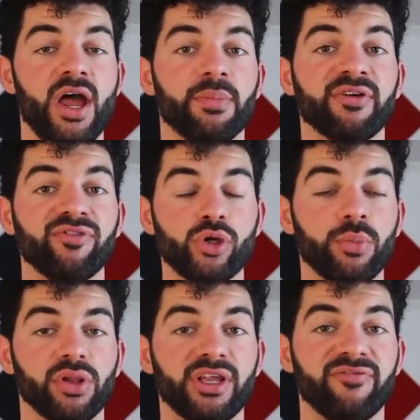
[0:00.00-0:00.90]
but if you
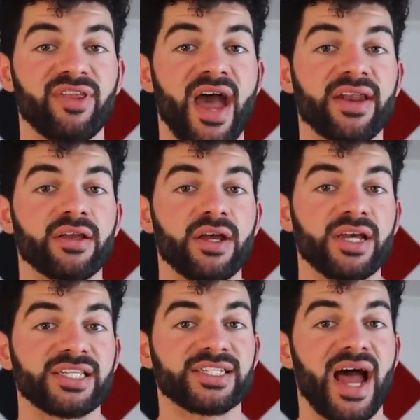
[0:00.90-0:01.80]
believe that
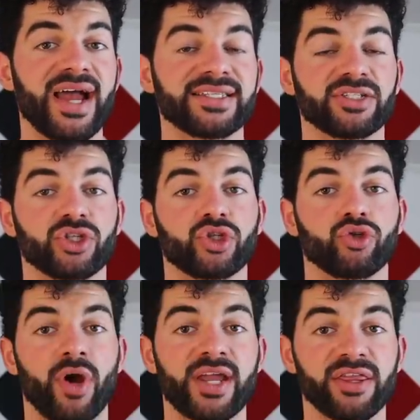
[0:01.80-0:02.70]
size and
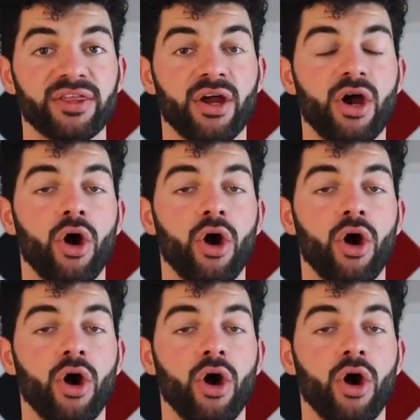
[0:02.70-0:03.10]
strength